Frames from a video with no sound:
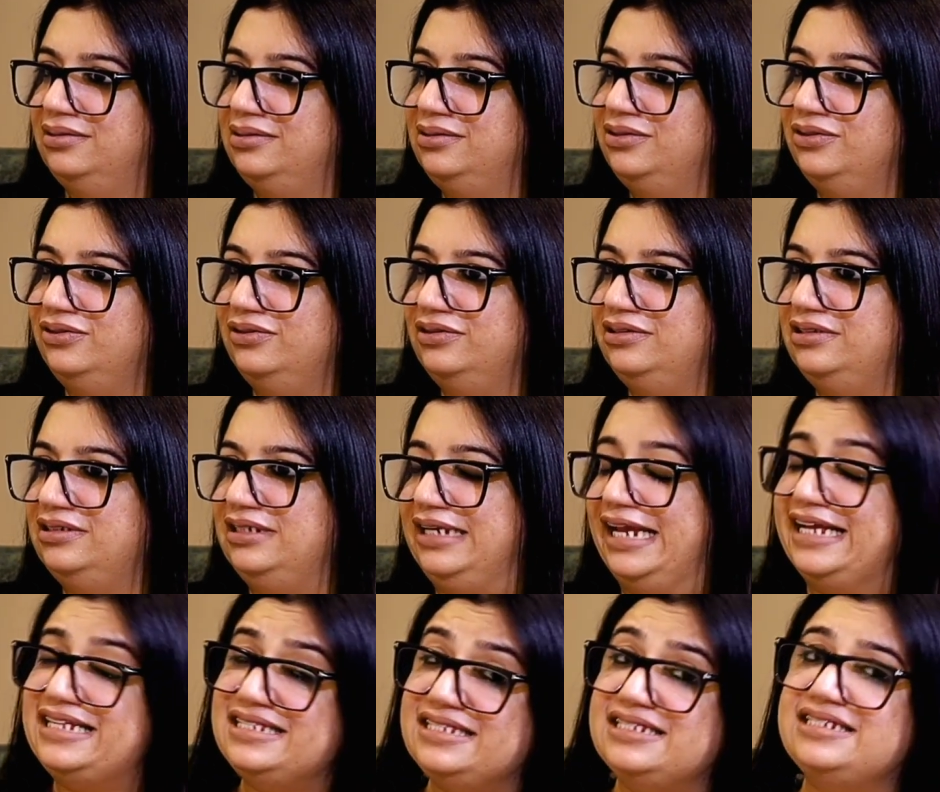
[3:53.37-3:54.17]
So,
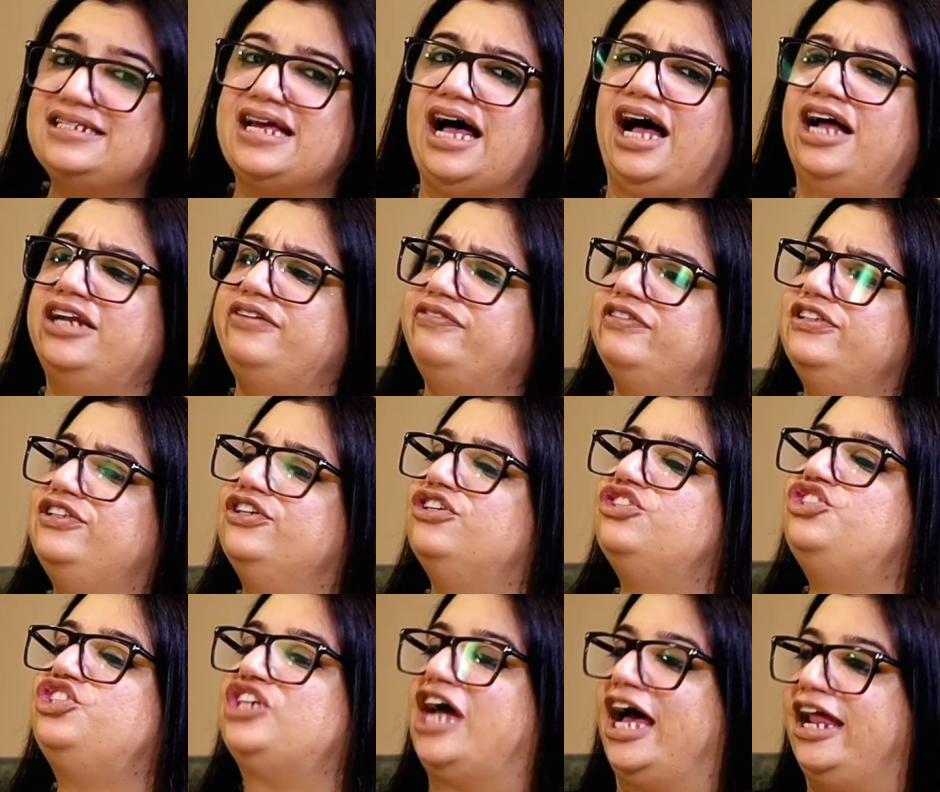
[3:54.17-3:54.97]
let's start with
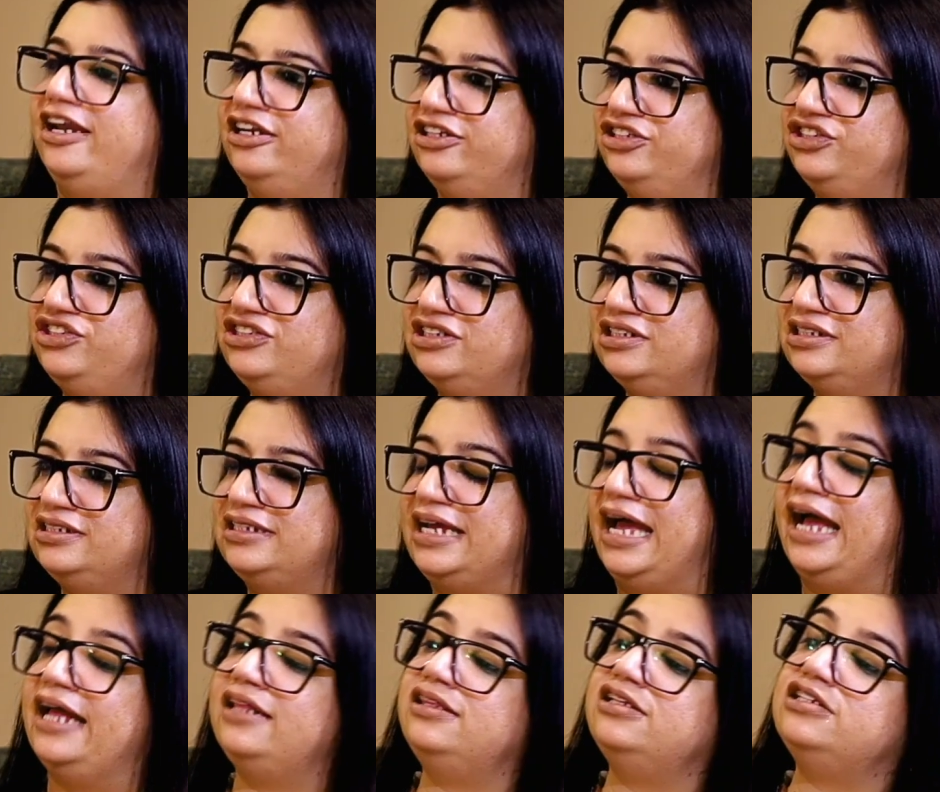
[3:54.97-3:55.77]
your
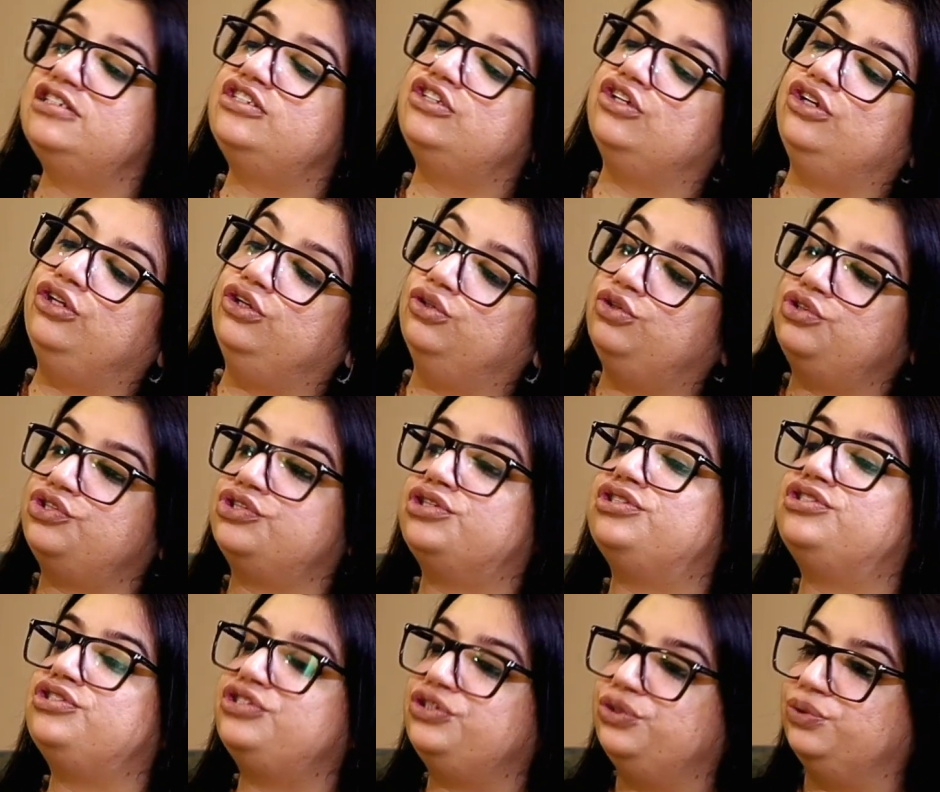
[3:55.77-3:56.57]
challenges and the
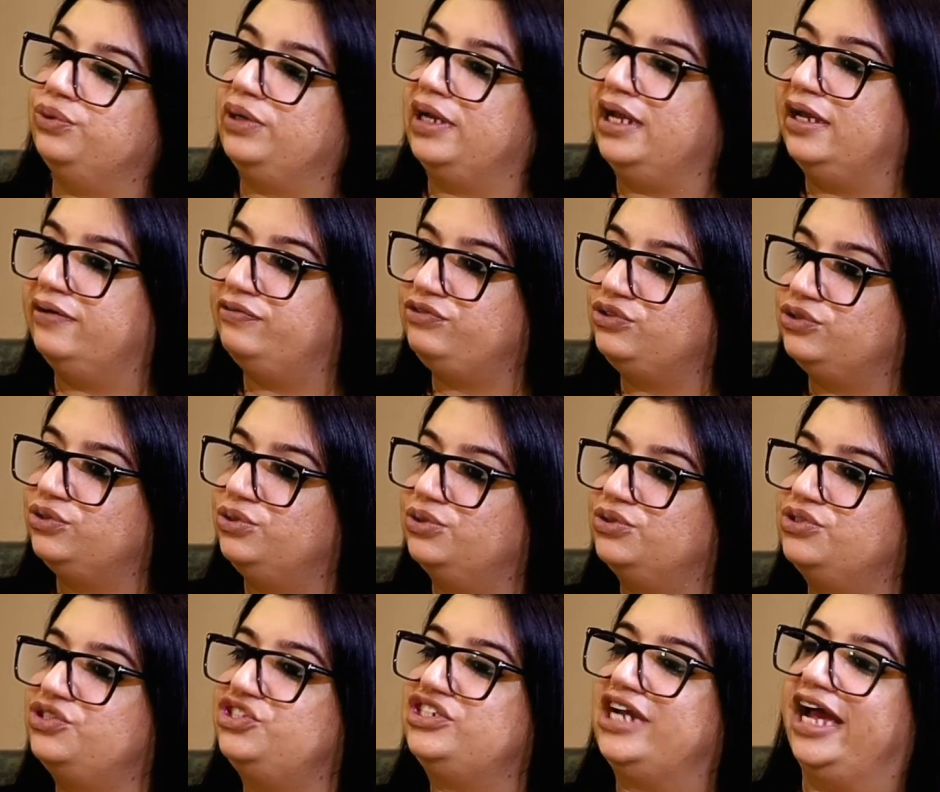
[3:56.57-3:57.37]
solutions you gave to
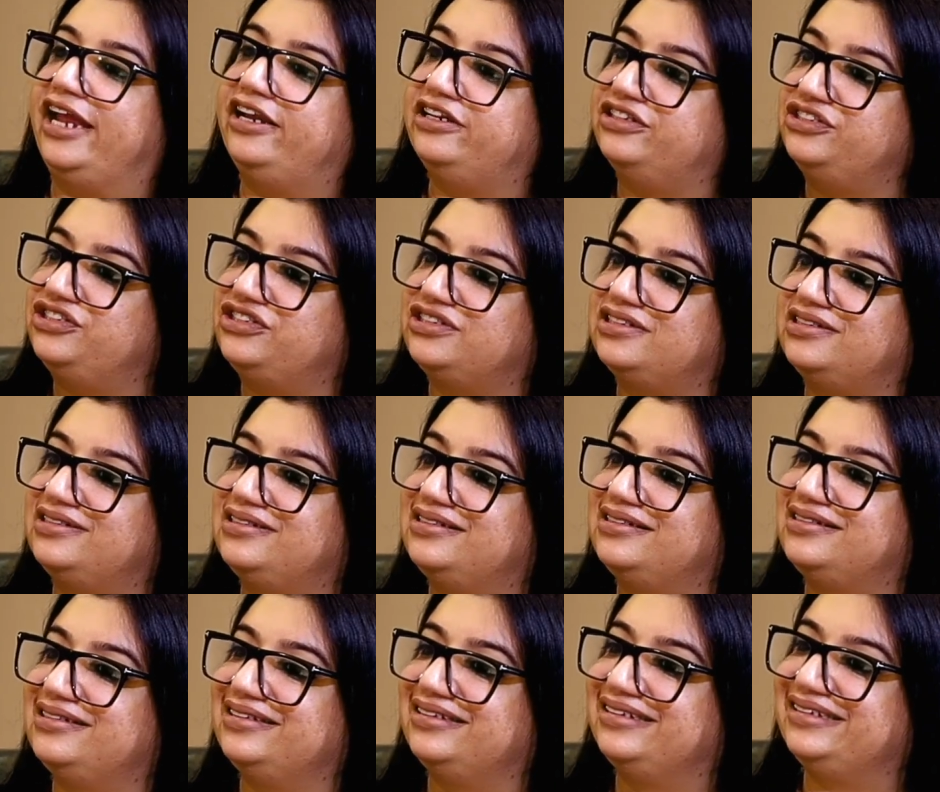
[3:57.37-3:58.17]
those
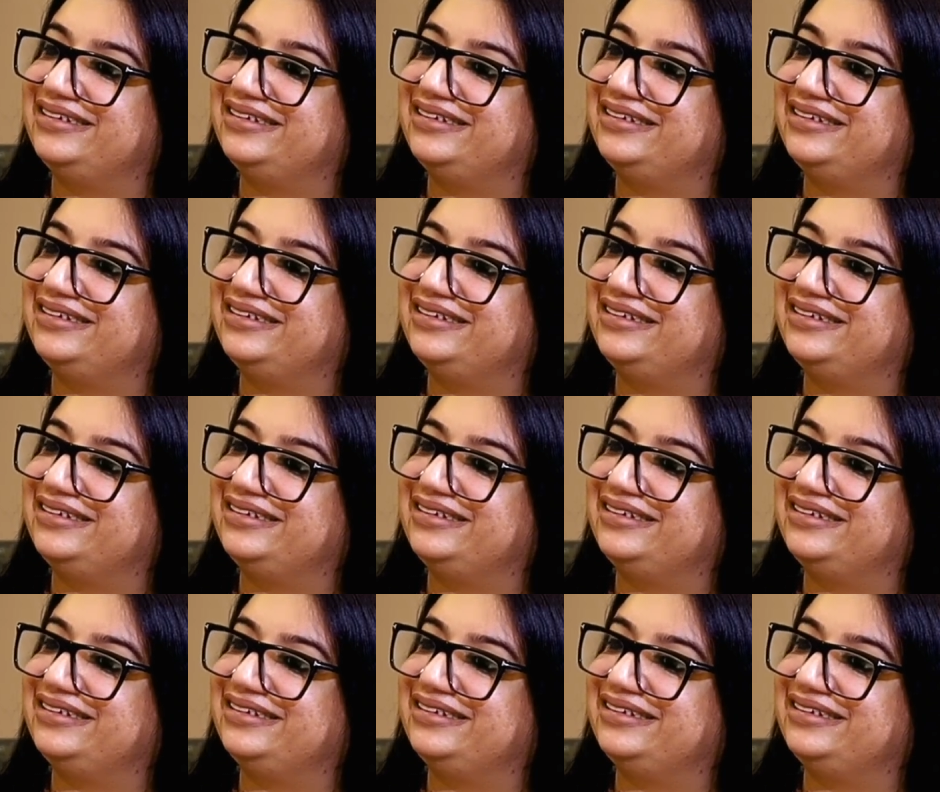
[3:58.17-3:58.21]
challenges.